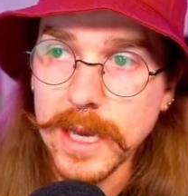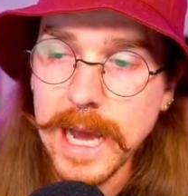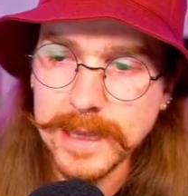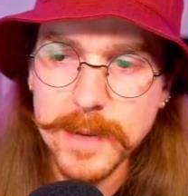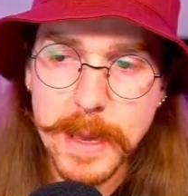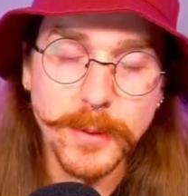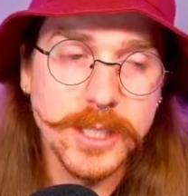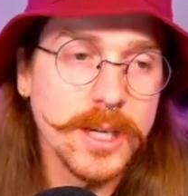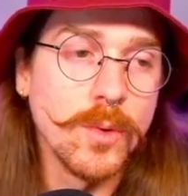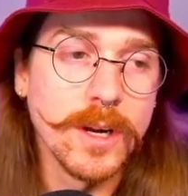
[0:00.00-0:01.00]
I think people
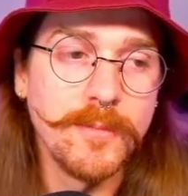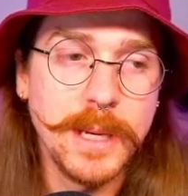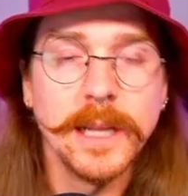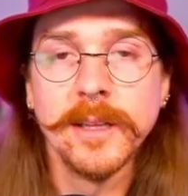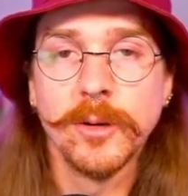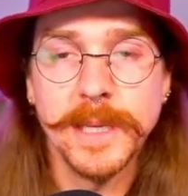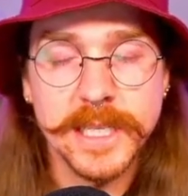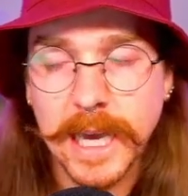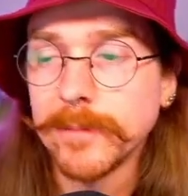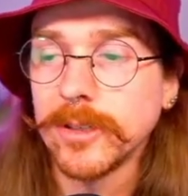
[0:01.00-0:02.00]
still would have been a little bit
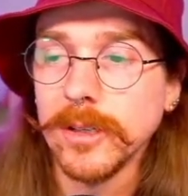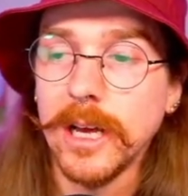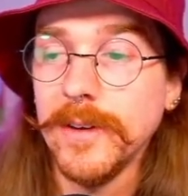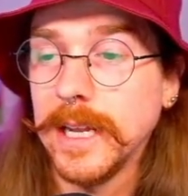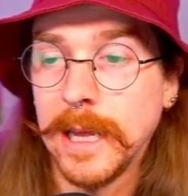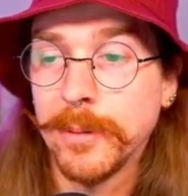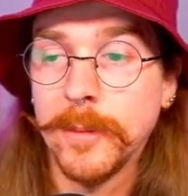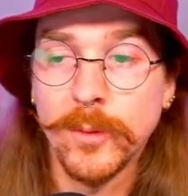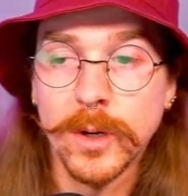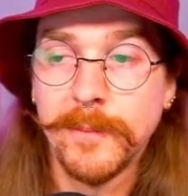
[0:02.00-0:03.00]
skeptical of it, and they
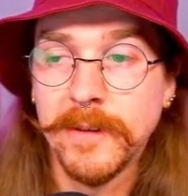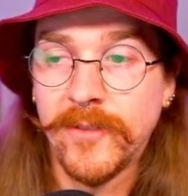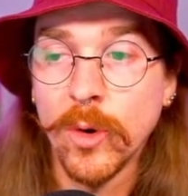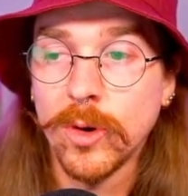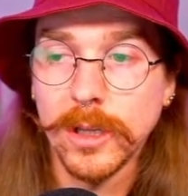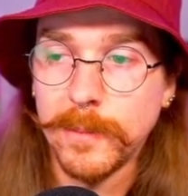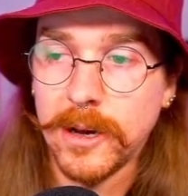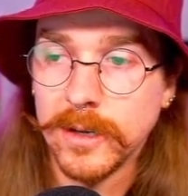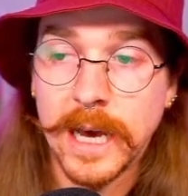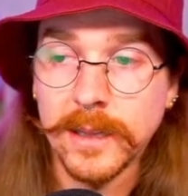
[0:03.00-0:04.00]
probably would have been vocal
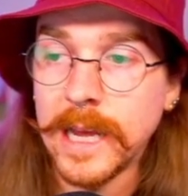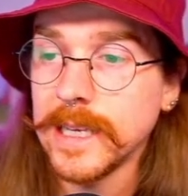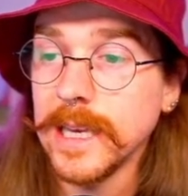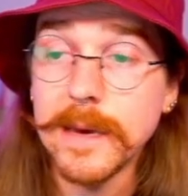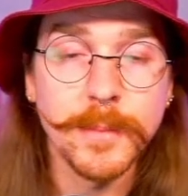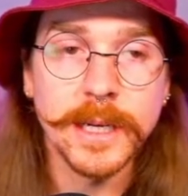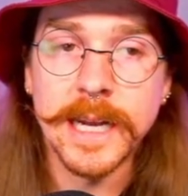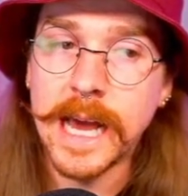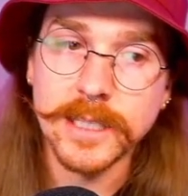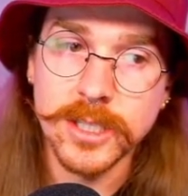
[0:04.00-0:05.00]
about not liking it, but
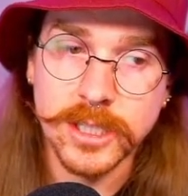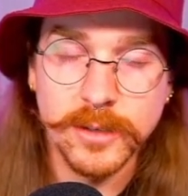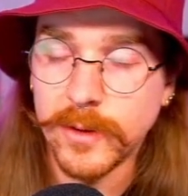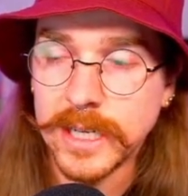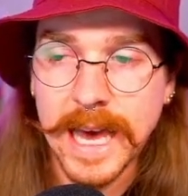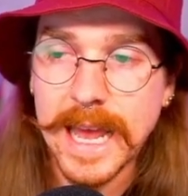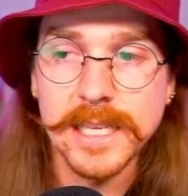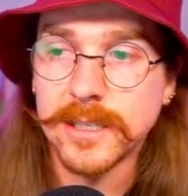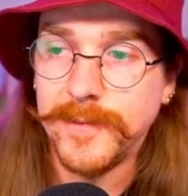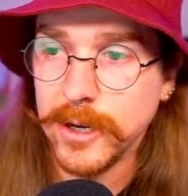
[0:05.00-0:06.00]
not se- not
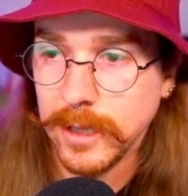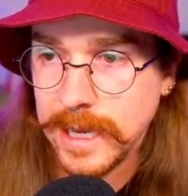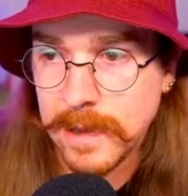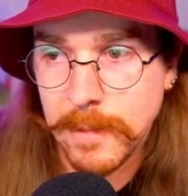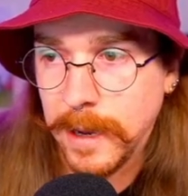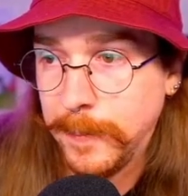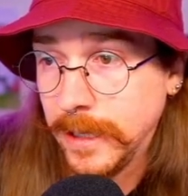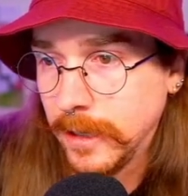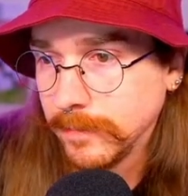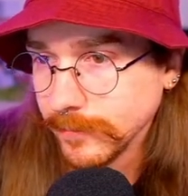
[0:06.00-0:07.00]
as severely, in my
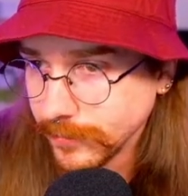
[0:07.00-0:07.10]
opinion.